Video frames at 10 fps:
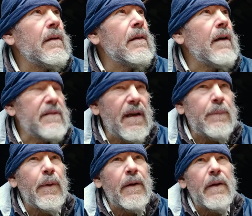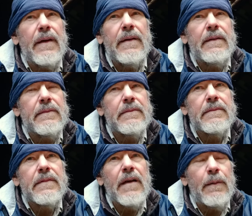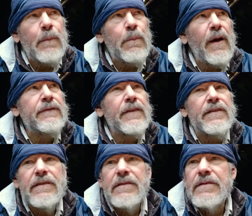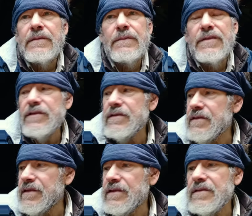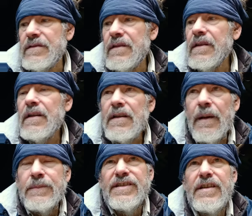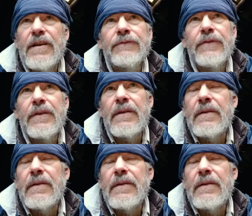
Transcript: I was up early, got my breakfast, and it was just I'm stiff and,